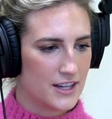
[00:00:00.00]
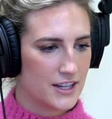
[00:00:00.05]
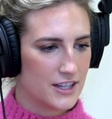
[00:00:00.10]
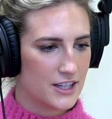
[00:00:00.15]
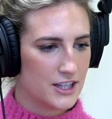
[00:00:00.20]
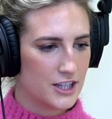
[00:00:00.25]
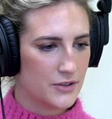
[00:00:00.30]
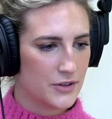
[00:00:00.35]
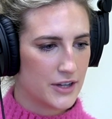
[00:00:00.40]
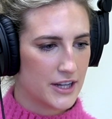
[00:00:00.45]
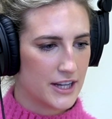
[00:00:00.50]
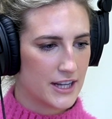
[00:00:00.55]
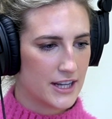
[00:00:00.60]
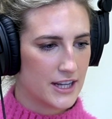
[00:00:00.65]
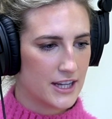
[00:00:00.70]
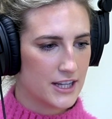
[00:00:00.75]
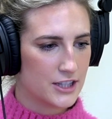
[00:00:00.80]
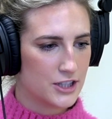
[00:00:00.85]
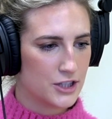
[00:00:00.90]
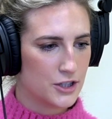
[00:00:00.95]
you can
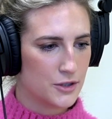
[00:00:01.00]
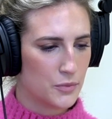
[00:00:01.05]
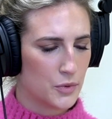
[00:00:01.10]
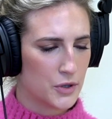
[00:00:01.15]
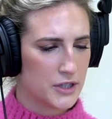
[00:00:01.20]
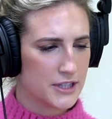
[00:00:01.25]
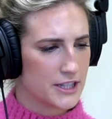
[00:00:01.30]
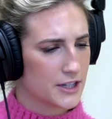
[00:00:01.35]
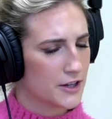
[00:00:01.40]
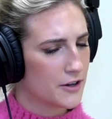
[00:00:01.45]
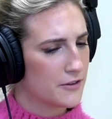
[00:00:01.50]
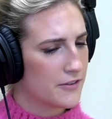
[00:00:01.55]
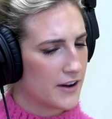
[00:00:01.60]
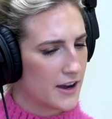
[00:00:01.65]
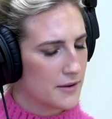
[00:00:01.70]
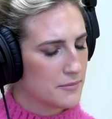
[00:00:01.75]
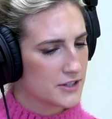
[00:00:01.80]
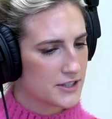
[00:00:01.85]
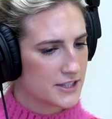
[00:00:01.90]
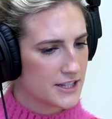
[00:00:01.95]
get
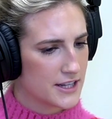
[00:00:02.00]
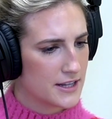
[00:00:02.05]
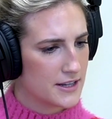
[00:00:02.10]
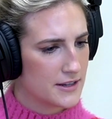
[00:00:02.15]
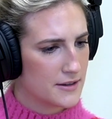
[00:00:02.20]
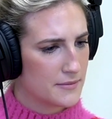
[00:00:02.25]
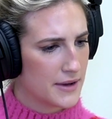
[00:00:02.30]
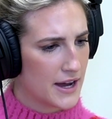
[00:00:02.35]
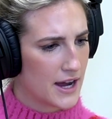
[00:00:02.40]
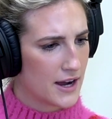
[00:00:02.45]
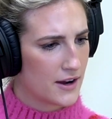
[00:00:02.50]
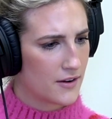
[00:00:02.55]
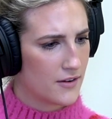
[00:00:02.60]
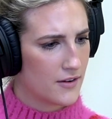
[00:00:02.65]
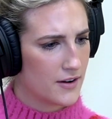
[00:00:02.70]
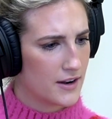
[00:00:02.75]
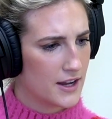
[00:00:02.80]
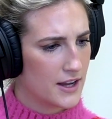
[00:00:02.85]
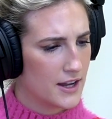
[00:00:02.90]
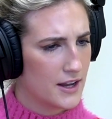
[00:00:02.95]
2.05% back
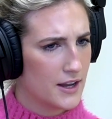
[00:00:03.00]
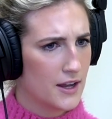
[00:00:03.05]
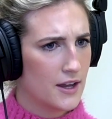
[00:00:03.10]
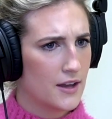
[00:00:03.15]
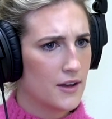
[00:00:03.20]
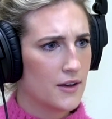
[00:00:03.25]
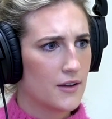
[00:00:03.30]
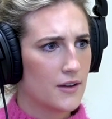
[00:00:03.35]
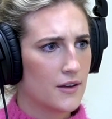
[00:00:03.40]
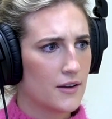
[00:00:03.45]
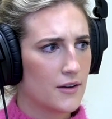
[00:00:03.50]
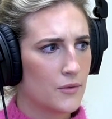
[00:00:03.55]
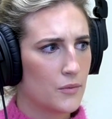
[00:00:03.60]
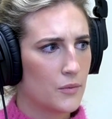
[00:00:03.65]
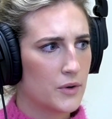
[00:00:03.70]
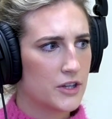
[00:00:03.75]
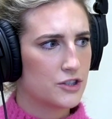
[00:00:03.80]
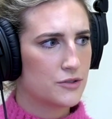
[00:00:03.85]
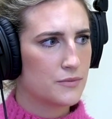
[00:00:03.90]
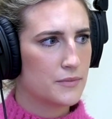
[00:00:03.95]
on it,
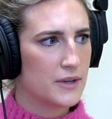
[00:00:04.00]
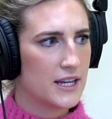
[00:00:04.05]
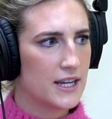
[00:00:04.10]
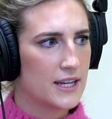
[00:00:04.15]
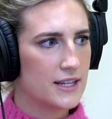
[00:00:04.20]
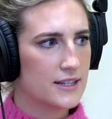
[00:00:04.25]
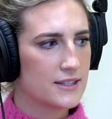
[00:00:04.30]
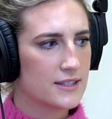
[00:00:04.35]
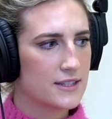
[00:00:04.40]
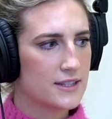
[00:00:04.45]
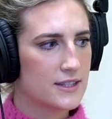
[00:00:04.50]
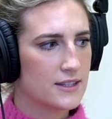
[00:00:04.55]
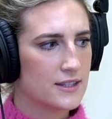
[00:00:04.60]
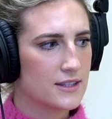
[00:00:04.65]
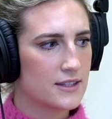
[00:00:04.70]
which means